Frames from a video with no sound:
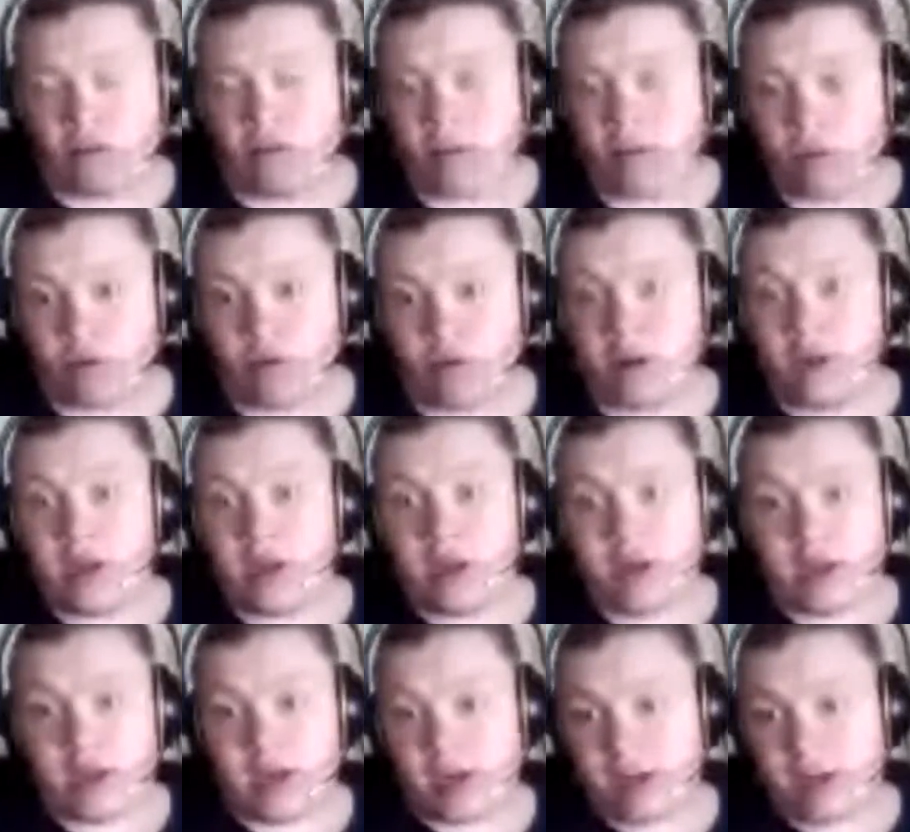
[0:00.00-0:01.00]
store.
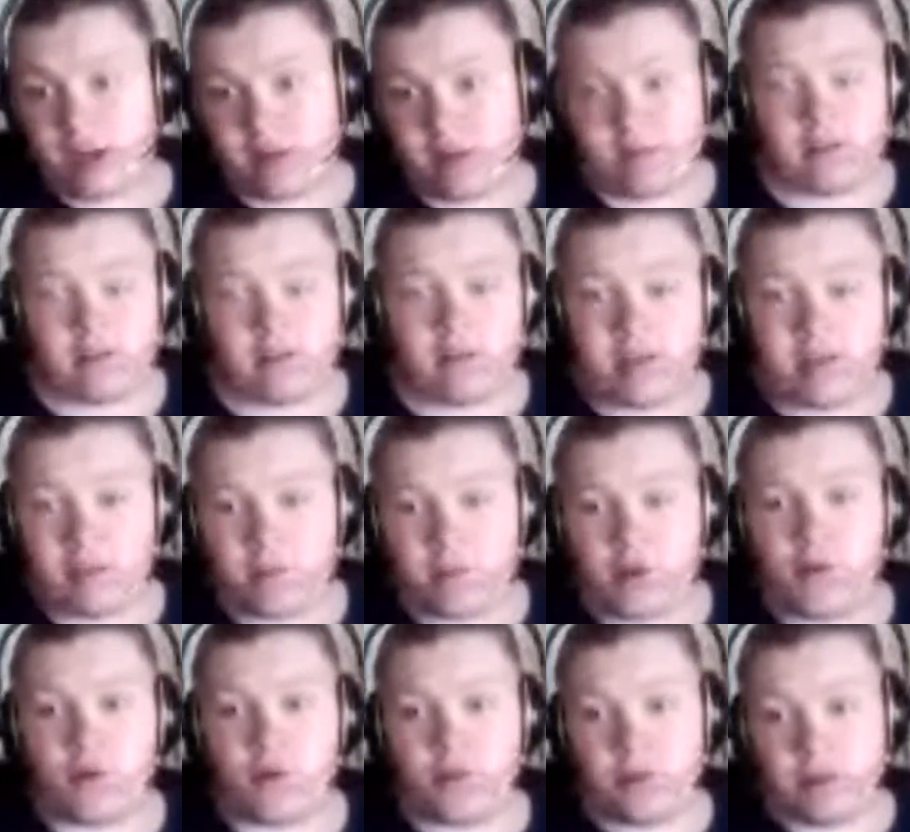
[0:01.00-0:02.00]
It's the same
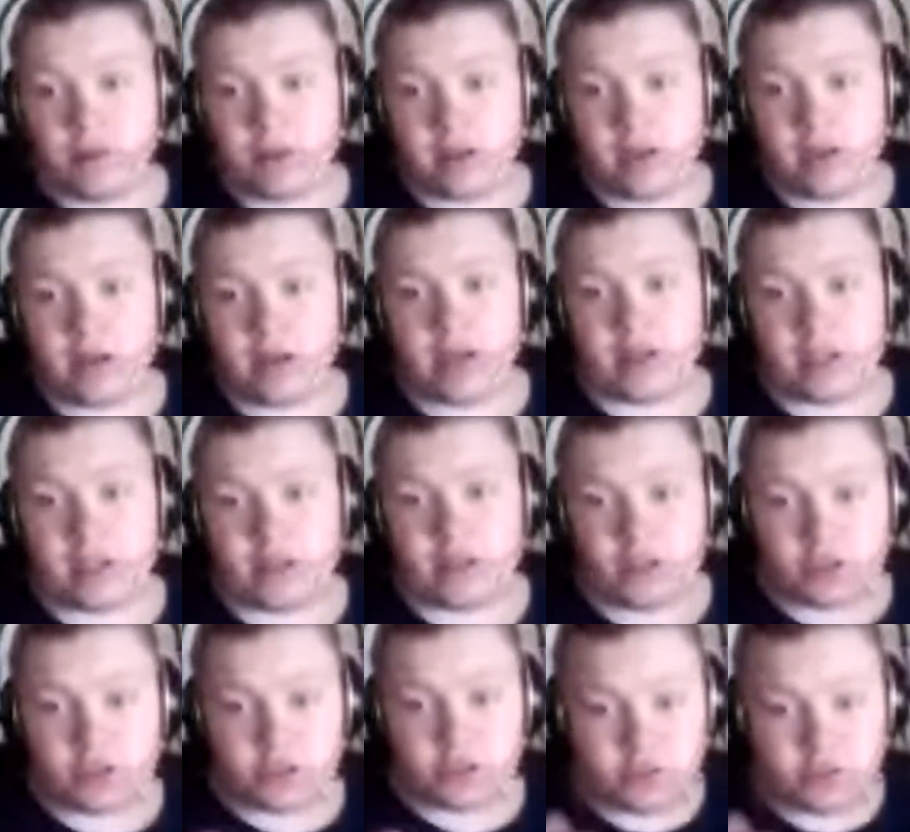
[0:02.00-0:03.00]
code that
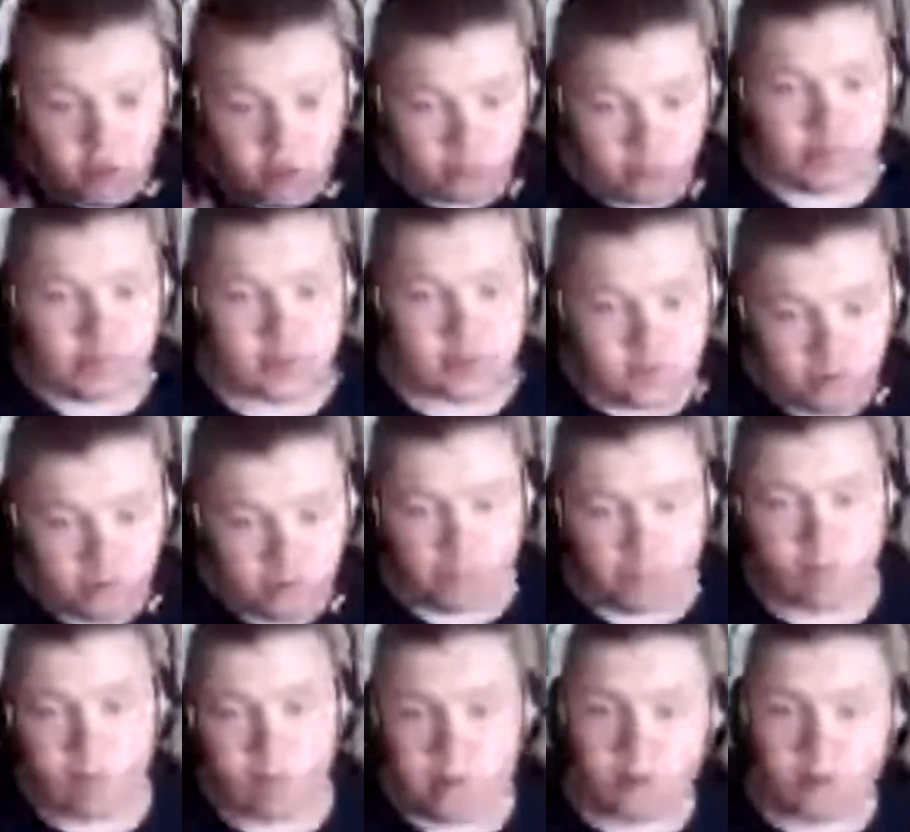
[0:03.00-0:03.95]
just goes through.